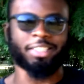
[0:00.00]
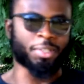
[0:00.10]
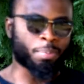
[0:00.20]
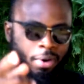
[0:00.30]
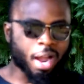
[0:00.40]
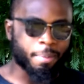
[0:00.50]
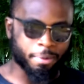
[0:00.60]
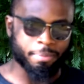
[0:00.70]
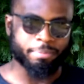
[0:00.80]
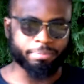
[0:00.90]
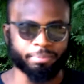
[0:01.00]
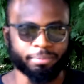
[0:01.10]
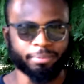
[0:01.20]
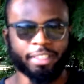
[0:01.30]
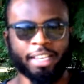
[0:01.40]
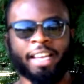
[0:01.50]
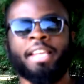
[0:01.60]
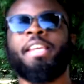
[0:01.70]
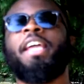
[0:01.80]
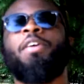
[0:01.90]
it's a problem.
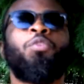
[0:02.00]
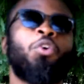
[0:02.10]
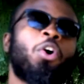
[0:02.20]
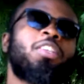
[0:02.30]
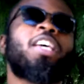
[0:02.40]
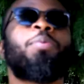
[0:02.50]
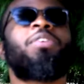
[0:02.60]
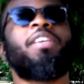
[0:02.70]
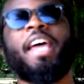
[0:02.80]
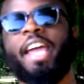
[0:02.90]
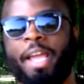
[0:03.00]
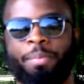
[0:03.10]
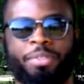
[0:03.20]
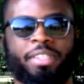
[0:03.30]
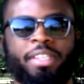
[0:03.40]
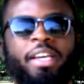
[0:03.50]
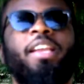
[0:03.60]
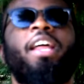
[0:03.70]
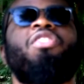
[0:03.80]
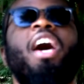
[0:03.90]
They give you all types of names.
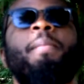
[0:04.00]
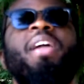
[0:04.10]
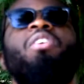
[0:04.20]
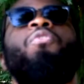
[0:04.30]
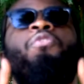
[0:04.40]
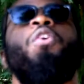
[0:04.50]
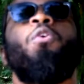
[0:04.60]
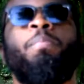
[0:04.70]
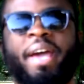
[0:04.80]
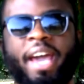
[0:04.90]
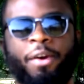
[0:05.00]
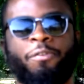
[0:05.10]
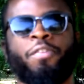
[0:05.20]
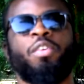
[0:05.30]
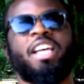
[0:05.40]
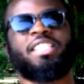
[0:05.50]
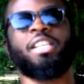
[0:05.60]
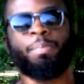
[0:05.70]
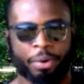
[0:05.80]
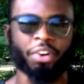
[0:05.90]
They try to make you feel bad or feel less than
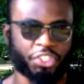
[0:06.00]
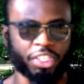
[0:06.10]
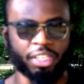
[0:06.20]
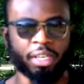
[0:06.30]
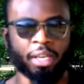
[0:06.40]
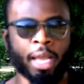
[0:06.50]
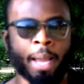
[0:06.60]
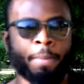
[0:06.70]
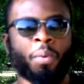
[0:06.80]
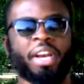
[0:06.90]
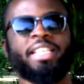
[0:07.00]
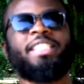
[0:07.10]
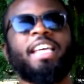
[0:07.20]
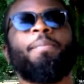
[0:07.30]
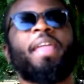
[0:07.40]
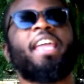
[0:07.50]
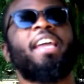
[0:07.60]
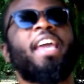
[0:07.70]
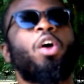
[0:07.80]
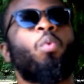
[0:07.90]
a person. But when it's them, they can
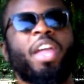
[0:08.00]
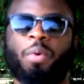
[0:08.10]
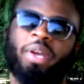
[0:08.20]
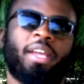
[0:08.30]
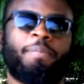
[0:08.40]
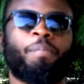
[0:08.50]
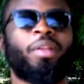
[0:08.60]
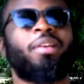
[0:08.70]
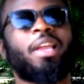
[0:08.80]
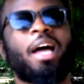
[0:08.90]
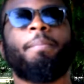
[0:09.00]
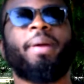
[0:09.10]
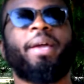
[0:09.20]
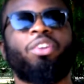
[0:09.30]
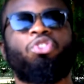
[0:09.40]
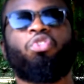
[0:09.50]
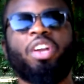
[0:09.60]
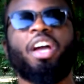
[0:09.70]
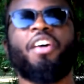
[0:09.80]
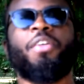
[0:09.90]
get away with it. Nah, man,
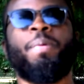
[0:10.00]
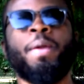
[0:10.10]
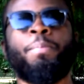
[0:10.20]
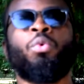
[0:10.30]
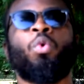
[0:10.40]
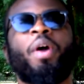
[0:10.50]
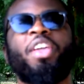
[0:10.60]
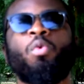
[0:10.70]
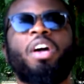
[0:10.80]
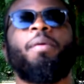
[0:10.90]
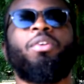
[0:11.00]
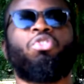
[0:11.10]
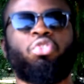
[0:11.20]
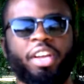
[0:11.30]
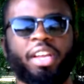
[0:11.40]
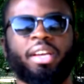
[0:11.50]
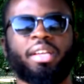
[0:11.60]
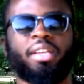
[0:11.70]
treat other people the way you want to be treated